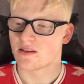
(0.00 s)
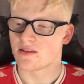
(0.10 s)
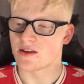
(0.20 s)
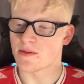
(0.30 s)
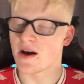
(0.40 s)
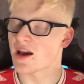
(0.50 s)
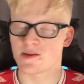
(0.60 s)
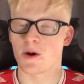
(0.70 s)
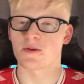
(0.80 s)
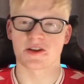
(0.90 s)
you may as
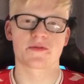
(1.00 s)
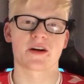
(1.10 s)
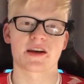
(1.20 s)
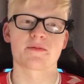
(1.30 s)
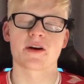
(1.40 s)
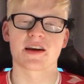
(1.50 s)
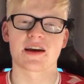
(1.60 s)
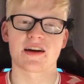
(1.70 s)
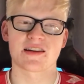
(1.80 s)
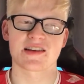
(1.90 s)
well just fucking
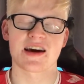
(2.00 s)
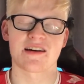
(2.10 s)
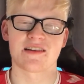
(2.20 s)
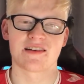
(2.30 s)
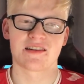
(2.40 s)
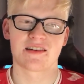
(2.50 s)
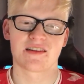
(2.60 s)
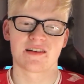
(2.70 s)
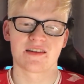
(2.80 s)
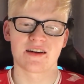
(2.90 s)
relegate us now.
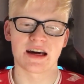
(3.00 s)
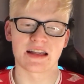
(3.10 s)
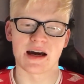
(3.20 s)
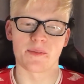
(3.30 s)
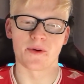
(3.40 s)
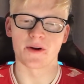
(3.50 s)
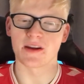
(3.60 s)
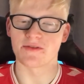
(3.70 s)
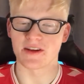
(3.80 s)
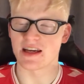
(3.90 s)
At that point,
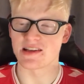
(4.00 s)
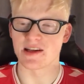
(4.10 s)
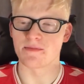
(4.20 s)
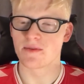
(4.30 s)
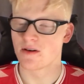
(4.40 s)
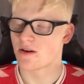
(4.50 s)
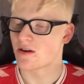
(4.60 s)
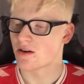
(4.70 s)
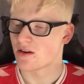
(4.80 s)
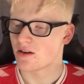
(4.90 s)
if it is him,
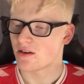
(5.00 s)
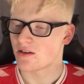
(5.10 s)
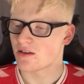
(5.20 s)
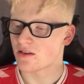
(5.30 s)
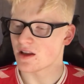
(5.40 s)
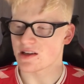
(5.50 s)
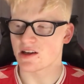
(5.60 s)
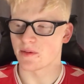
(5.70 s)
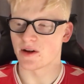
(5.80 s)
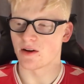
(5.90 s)
that's
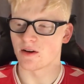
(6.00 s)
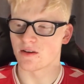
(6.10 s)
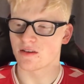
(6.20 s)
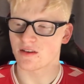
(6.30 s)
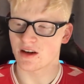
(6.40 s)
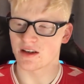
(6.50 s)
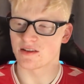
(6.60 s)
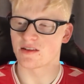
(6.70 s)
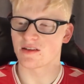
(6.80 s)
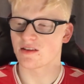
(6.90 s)
coming along
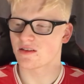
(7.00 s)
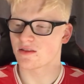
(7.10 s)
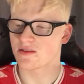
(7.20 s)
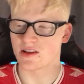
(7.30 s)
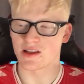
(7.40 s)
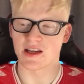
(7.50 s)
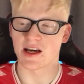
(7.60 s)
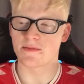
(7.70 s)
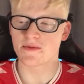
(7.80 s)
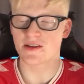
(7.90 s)
and to the
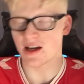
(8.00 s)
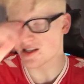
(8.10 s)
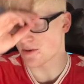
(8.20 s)
games as a